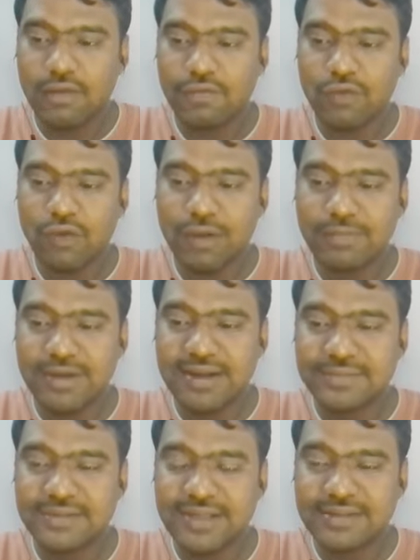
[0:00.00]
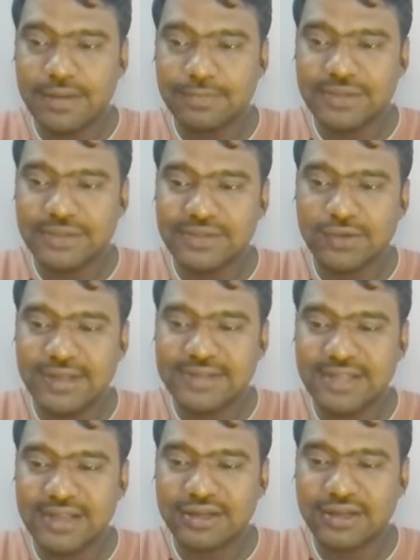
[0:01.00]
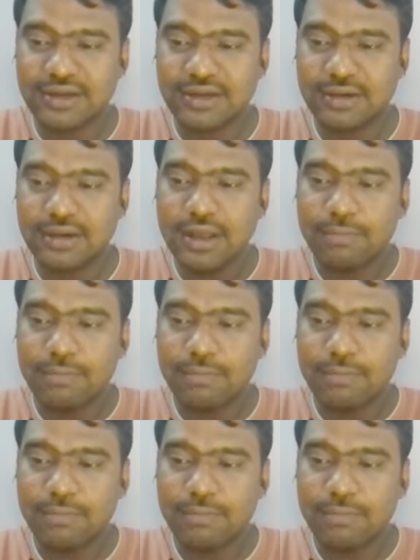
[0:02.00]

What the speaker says: If you want medium sized companies, we can select here.